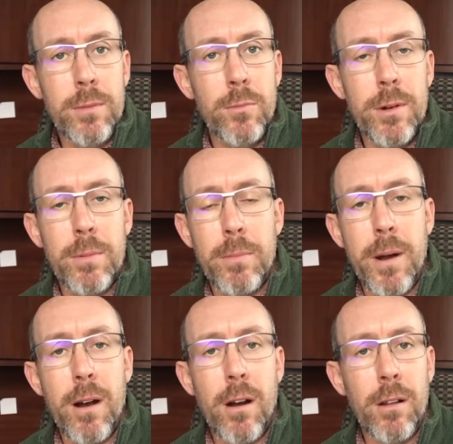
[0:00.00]
We
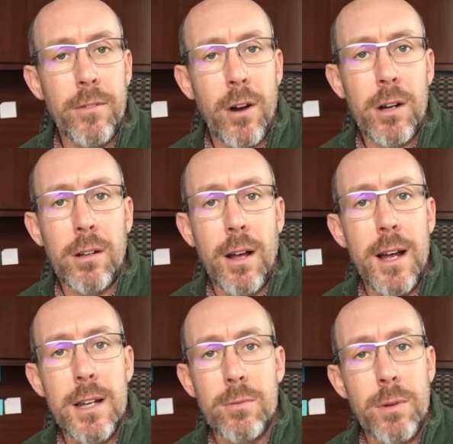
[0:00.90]
prepare all of our
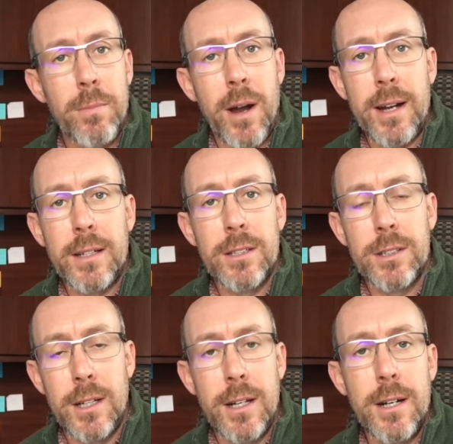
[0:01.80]
clients. We
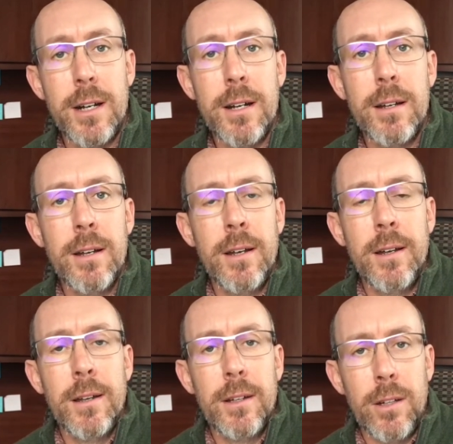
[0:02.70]
practice the hearing,
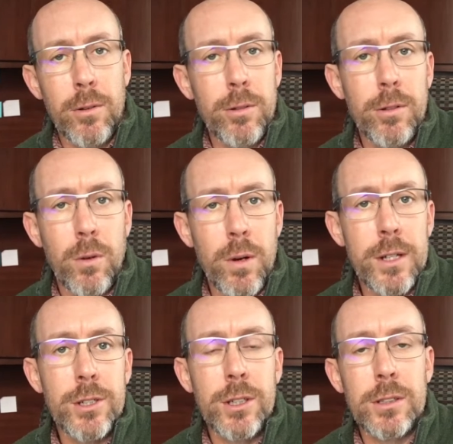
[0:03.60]
go through the
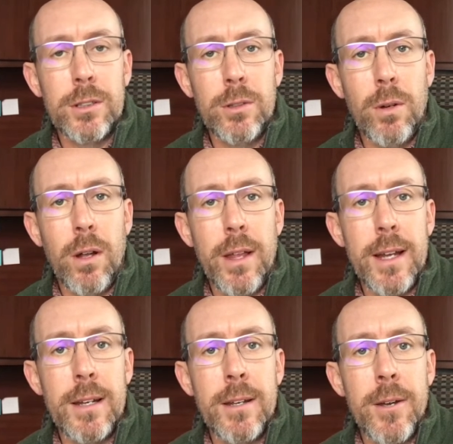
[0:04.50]
questions, do all
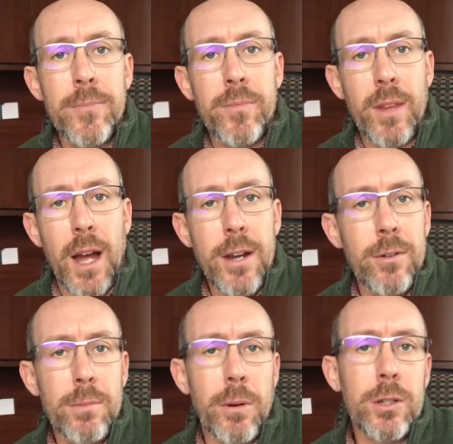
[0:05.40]
that. I
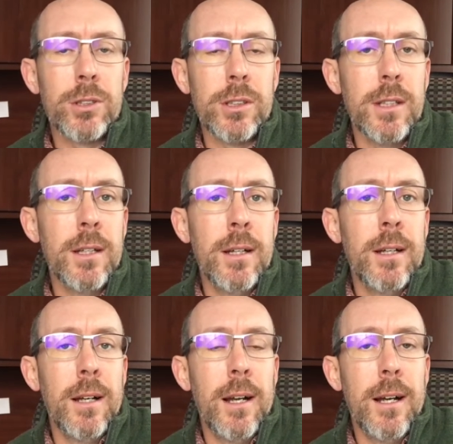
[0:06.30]
do it personally,
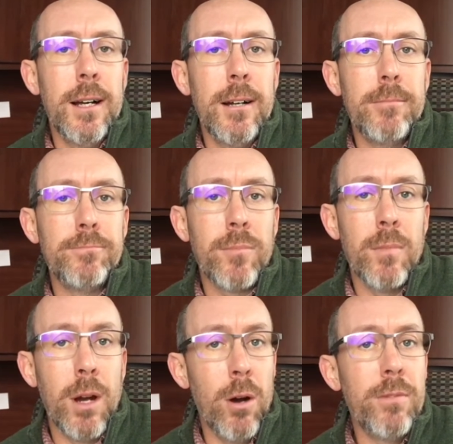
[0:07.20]

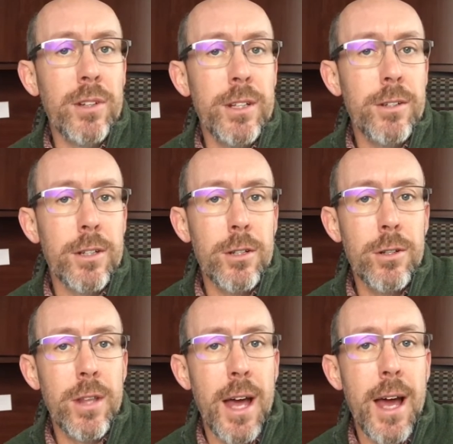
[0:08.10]
but hopefully you can
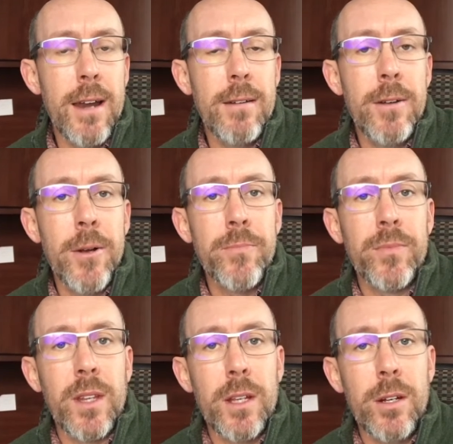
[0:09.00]
do that.
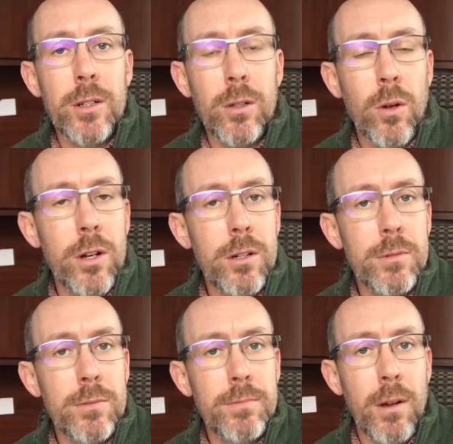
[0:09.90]
You know, your
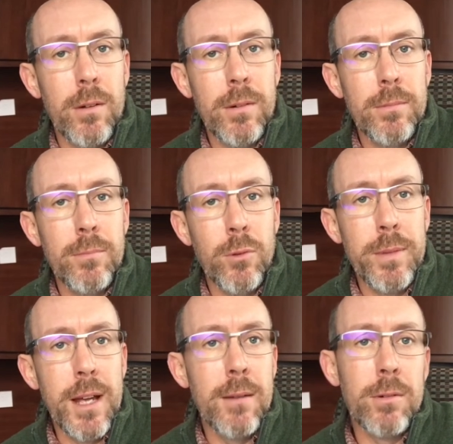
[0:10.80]
lawyer will
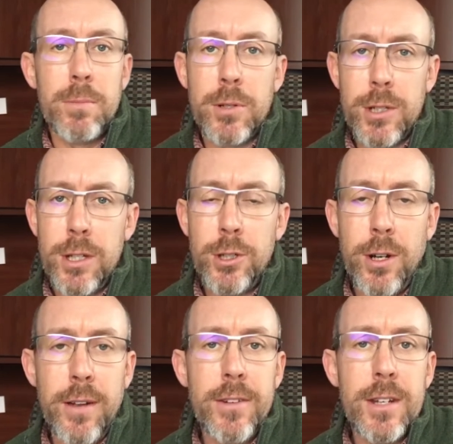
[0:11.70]
be able to present
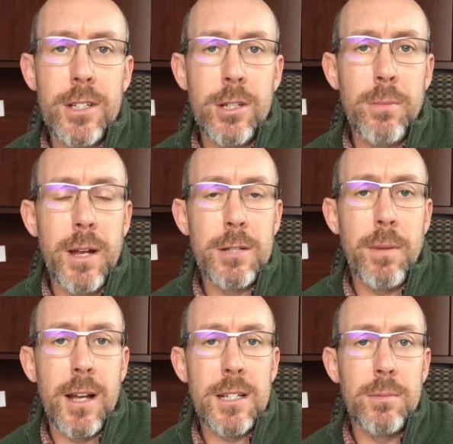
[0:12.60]
your evidence in your best
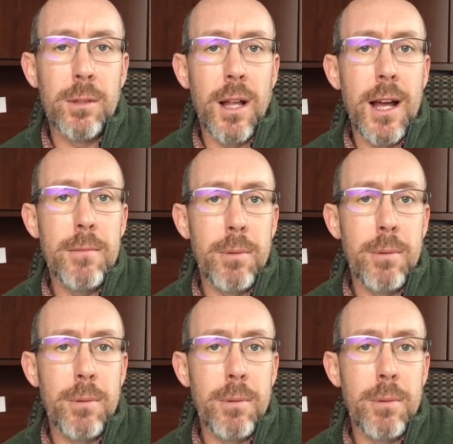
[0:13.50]
possible light,